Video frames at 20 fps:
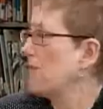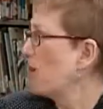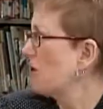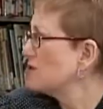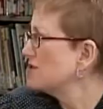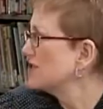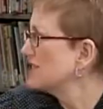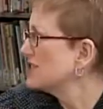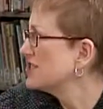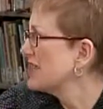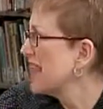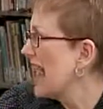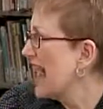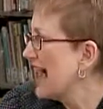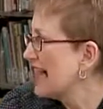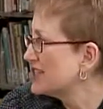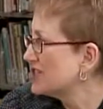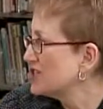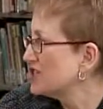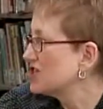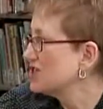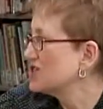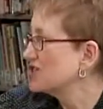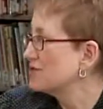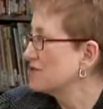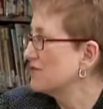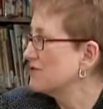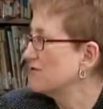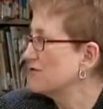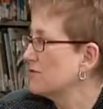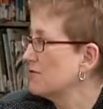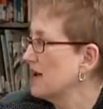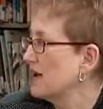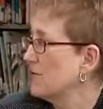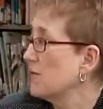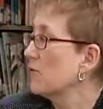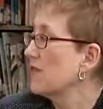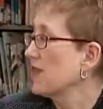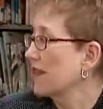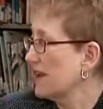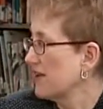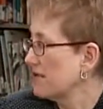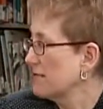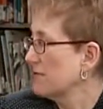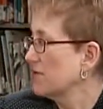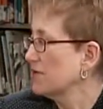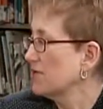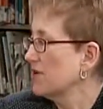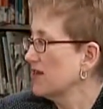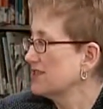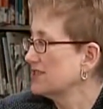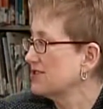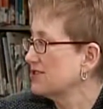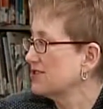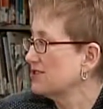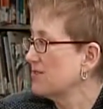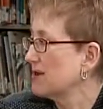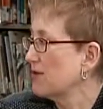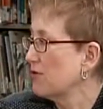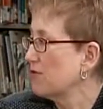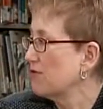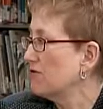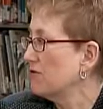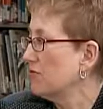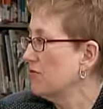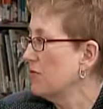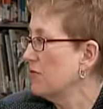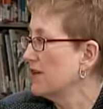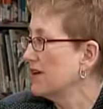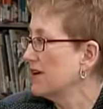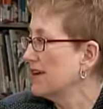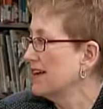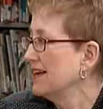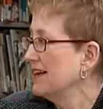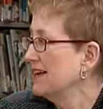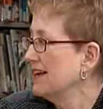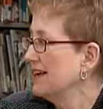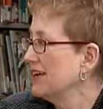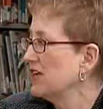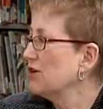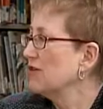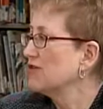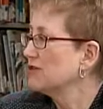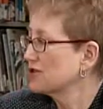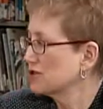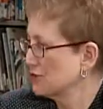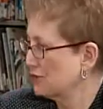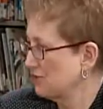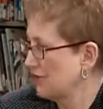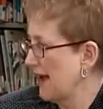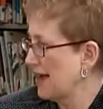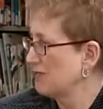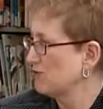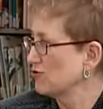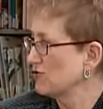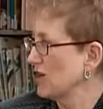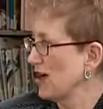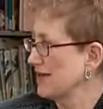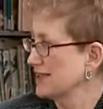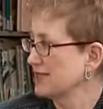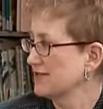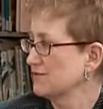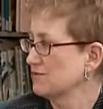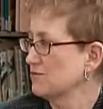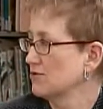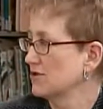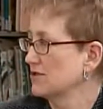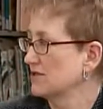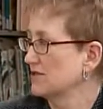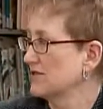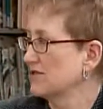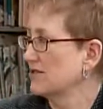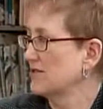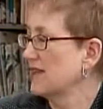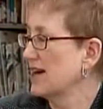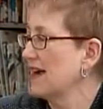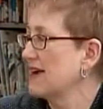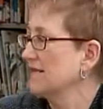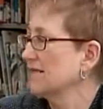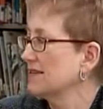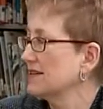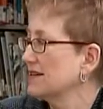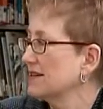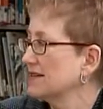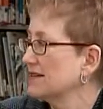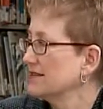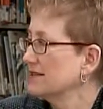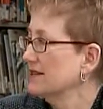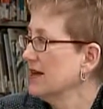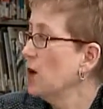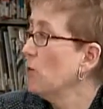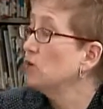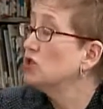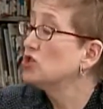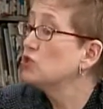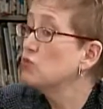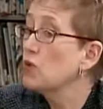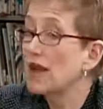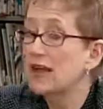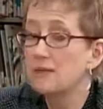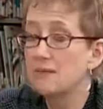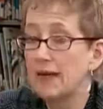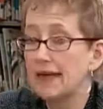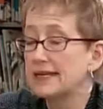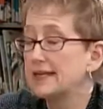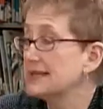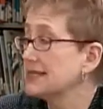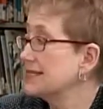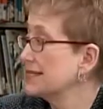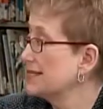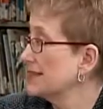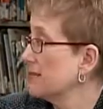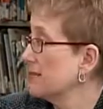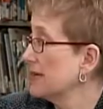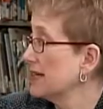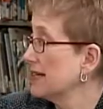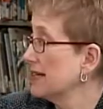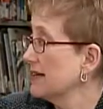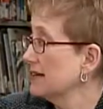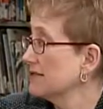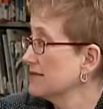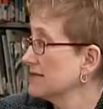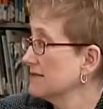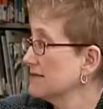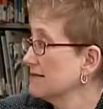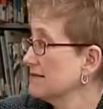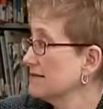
Paulson's Hatchet sort of or that other book I told you about, Overboard. You know, the survival kinds of books that are out there. Would you recommend it to somebody else?